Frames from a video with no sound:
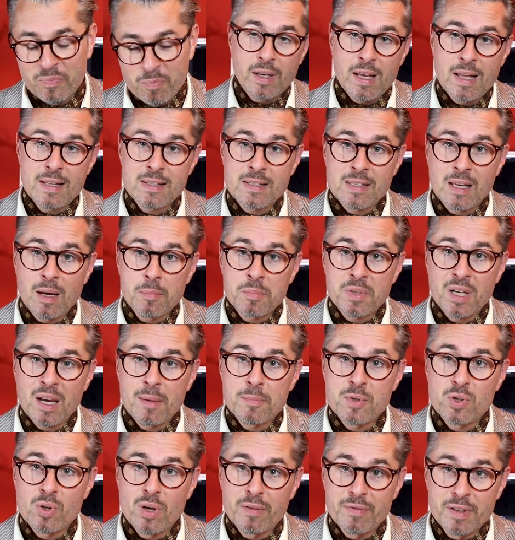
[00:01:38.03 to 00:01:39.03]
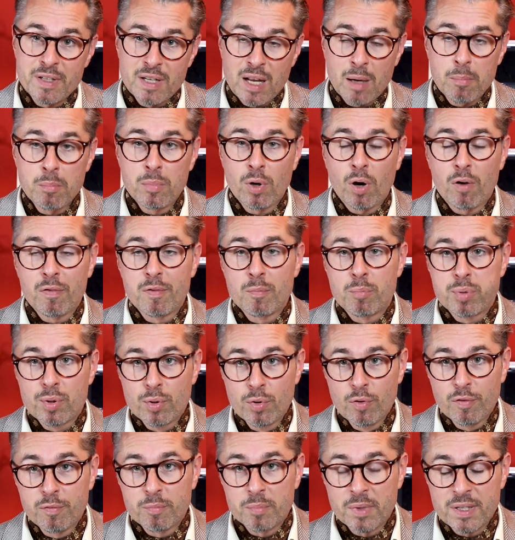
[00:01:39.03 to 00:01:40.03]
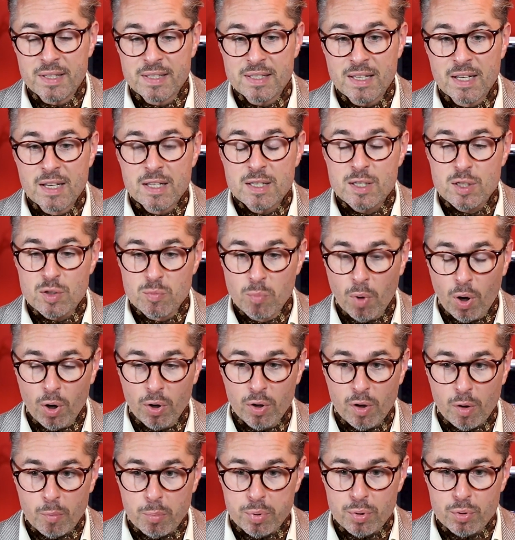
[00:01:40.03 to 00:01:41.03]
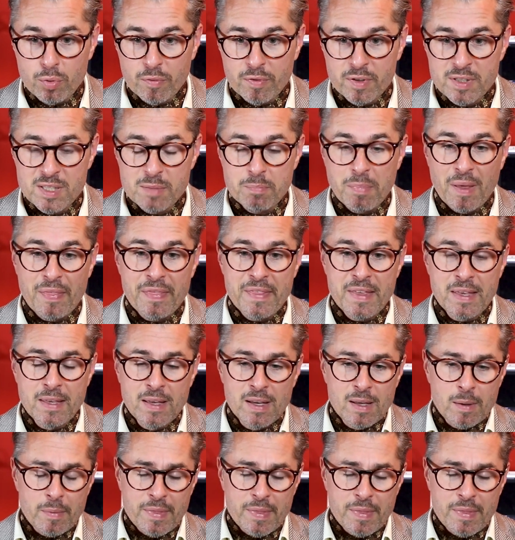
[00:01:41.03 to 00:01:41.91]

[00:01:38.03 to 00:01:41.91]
And sometimes you have a number of improvements, smaller improvements, but the